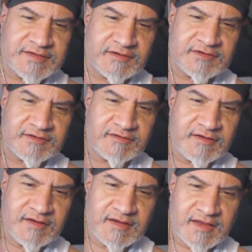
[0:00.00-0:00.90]
down here.
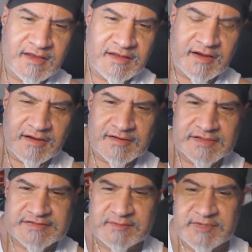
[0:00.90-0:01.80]

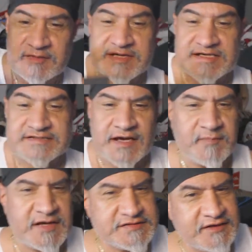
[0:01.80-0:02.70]
Sometimes I
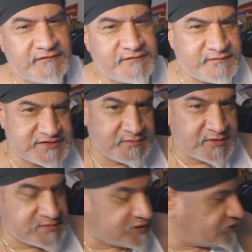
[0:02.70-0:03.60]
sign my stuff,
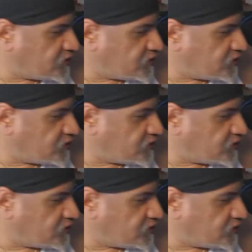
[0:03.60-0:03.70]
sometimes I